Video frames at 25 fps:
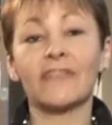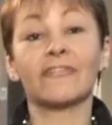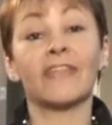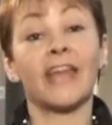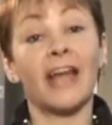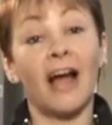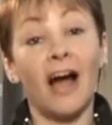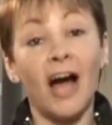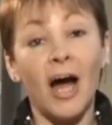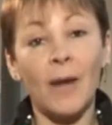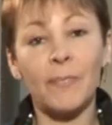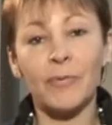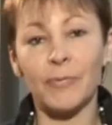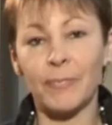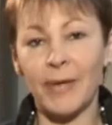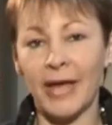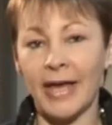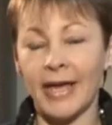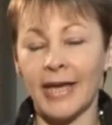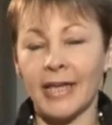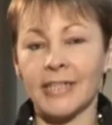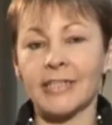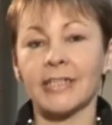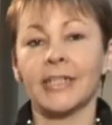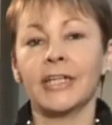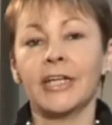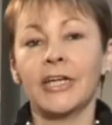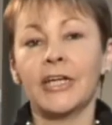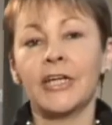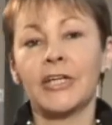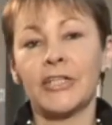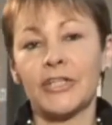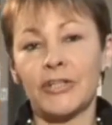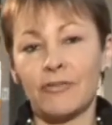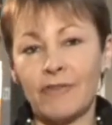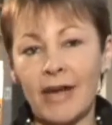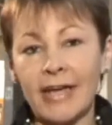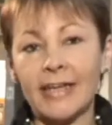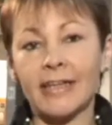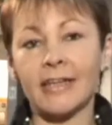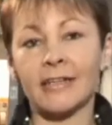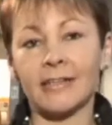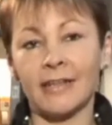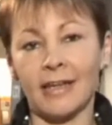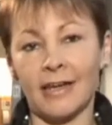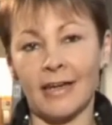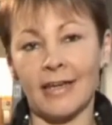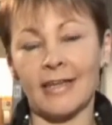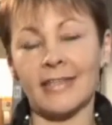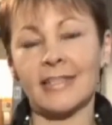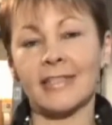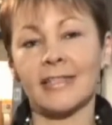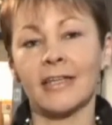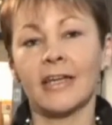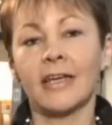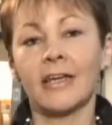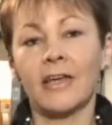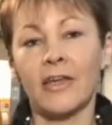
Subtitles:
They are prepared to recognize